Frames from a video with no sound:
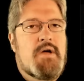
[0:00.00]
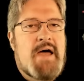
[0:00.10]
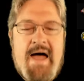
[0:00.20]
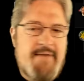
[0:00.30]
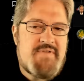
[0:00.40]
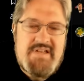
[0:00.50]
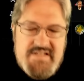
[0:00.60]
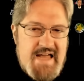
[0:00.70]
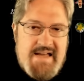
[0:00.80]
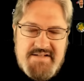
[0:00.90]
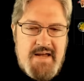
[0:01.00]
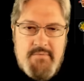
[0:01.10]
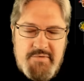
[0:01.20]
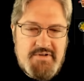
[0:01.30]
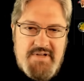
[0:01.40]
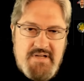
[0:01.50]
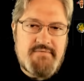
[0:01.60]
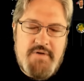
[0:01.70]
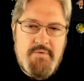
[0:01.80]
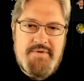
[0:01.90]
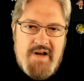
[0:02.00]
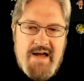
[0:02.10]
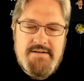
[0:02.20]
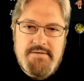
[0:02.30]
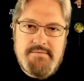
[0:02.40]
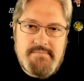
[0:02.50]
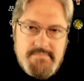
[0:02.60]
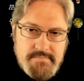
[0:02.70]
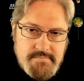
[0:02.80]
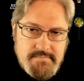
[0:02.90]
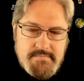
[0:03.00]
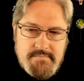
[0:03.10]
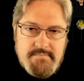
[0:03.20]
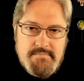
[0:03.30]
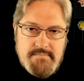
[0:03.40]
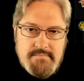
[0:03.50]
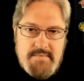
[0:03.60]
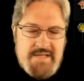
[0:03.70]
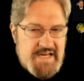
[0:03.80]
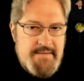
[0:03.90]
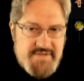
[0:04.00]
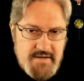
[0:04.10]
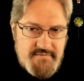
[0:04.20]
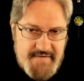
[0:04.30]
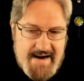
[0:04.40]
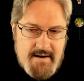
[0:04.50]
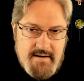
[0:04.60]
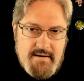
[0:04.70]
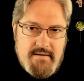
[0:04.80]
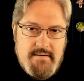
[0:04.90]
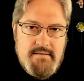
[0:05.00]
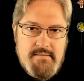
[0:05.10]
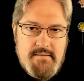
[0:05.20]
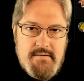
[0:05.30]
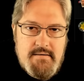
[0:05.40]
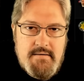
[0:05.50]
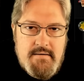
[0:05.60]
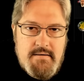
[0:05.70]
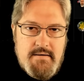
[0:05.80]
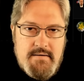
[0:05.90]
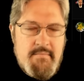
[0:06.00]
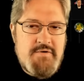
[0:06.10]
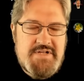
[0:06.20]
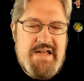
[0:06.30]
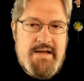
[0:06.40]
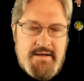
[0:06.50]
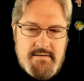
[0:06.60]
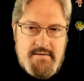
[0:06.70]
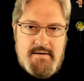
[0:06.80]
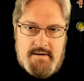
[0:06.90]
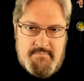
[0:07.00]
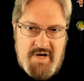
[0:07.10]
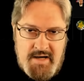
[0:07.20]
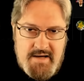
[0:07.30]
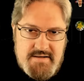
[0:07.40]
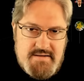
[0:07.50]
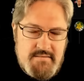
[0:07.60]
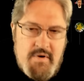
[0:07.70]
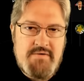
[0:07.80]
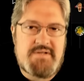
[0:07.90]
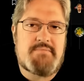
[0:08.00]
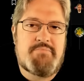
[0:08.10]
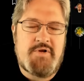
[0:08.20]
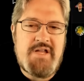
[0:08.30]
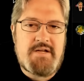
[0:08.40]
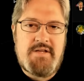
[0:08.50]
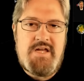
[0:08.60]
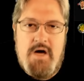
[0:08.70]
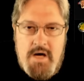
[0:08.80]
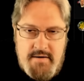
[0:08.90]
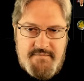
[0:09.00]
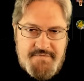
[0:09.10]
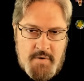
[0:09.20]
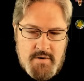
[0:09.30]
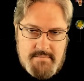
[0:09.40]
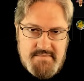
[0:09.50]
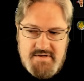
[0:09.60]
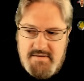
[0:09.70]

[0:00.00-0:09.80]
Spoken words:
have the exact same ability to vote that I do. It seems unfair. The most ignorant among us, the most politically uninformed,